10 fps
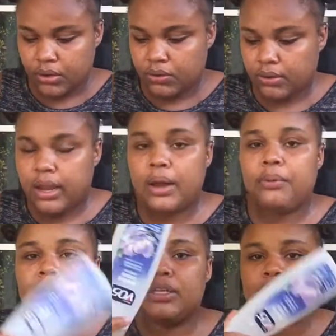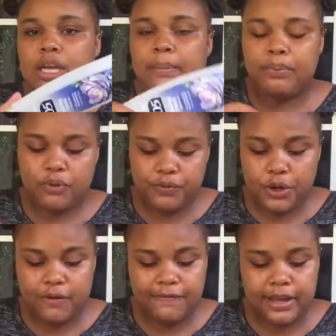Got we look at shampoo,
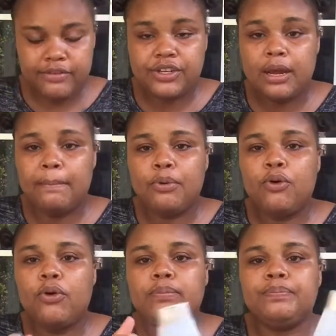VO5 shampoo.